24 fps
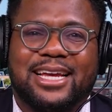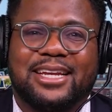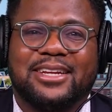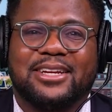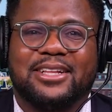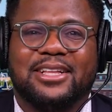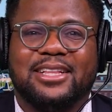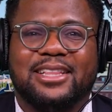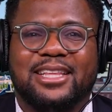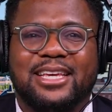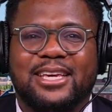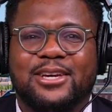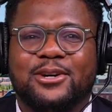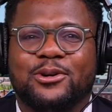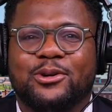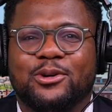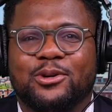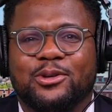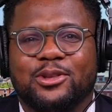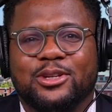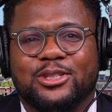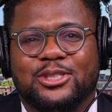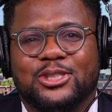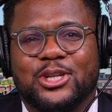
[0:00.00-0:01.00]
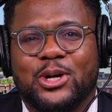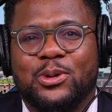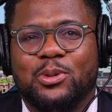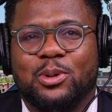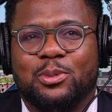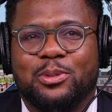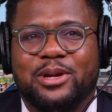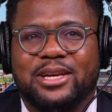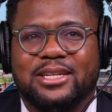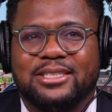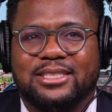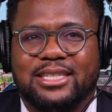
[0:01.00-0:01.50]
Technically Legal, the show
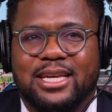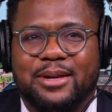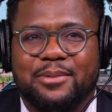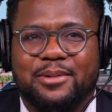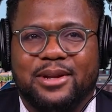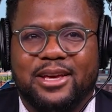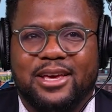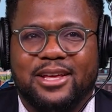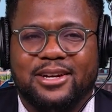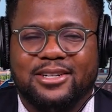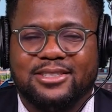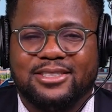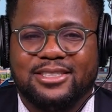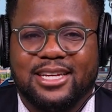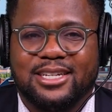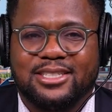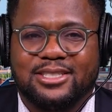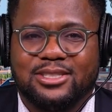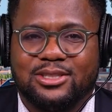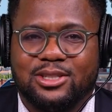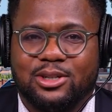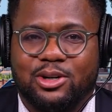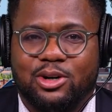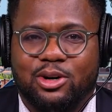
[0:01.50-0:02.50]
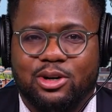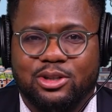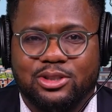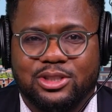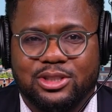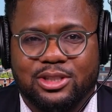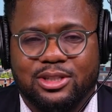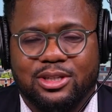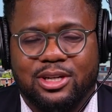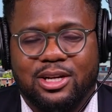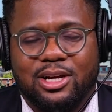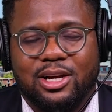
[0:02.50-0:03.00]
where we examine the intersections of
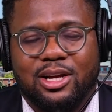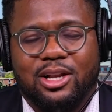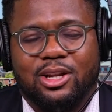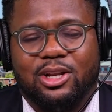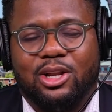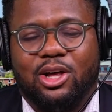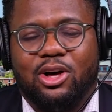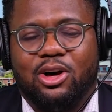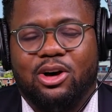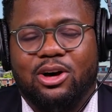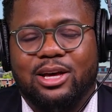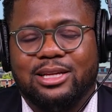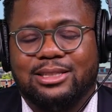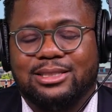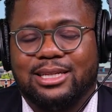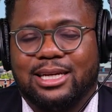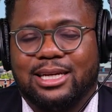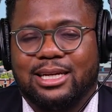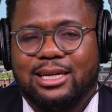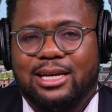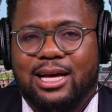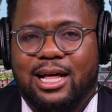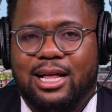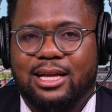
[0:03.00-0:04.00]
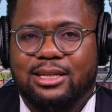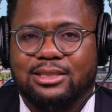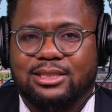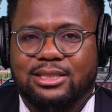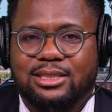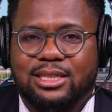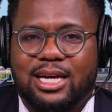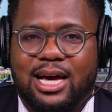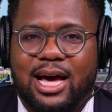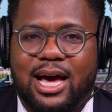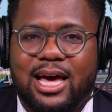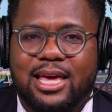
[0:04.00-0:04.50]
culture, law, and
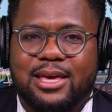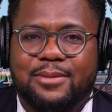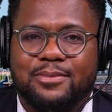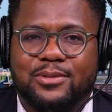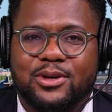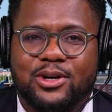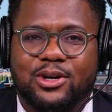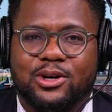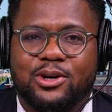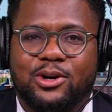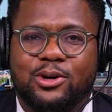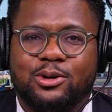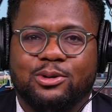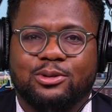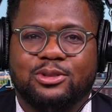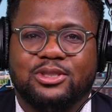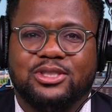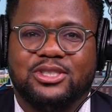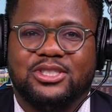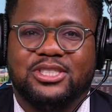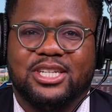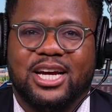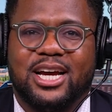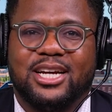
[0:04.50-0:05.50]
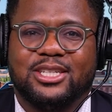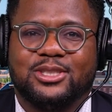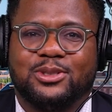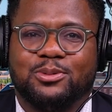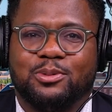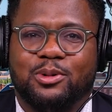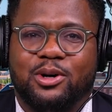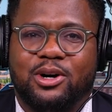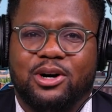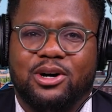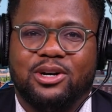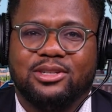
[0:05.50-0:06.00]
technology. I am your host, Josh
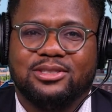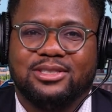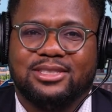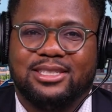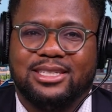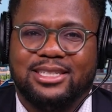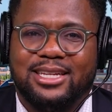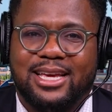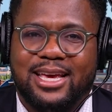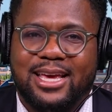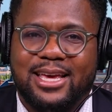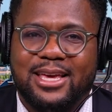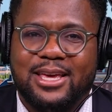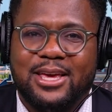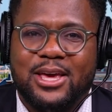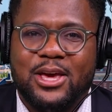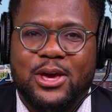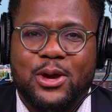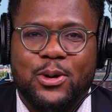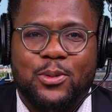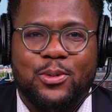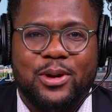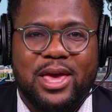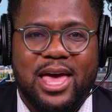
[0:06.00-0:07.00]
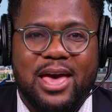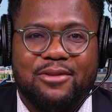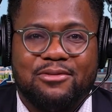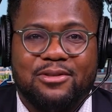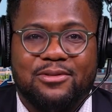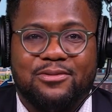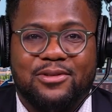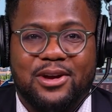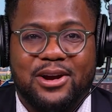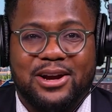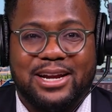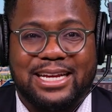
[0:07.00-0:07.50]
Walls. Today, we have
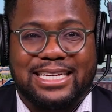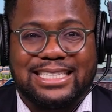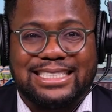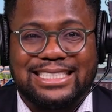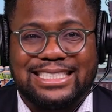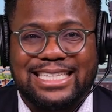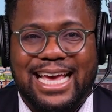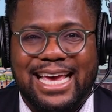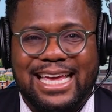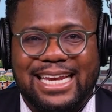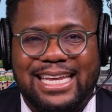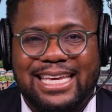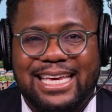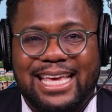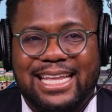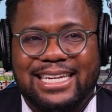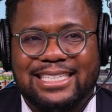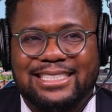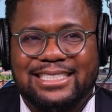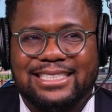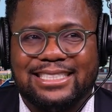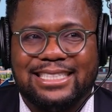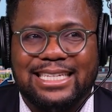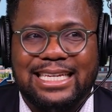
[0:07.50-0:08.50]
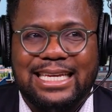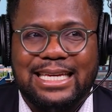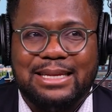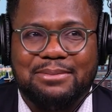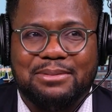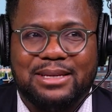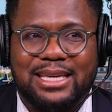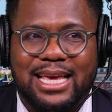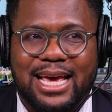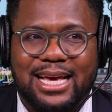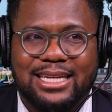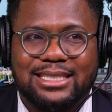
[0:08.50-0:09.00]
a very exciting and
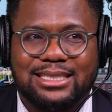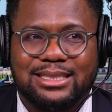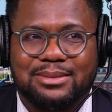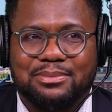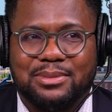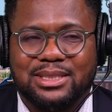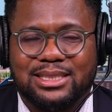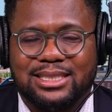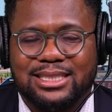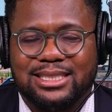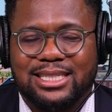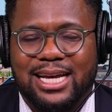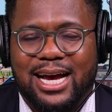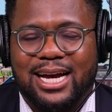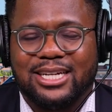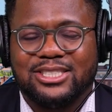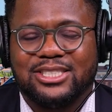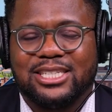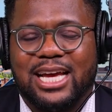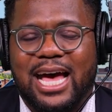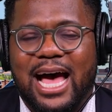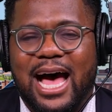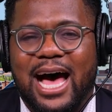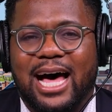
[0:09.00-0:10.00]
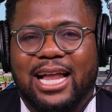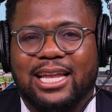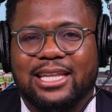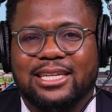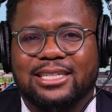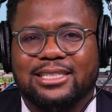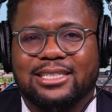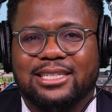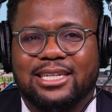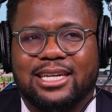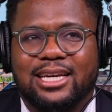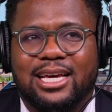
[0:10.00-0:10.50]
esteemed guest, Ms. Natasha
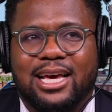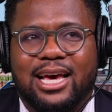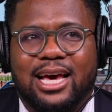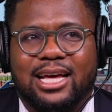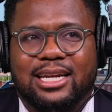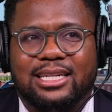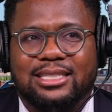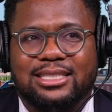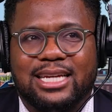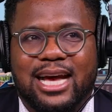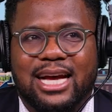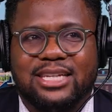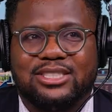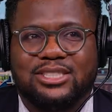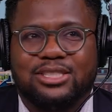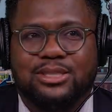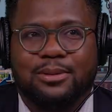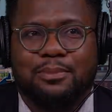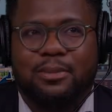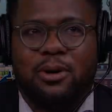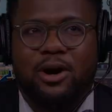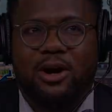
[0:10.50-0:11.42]
Allen. Natasha is a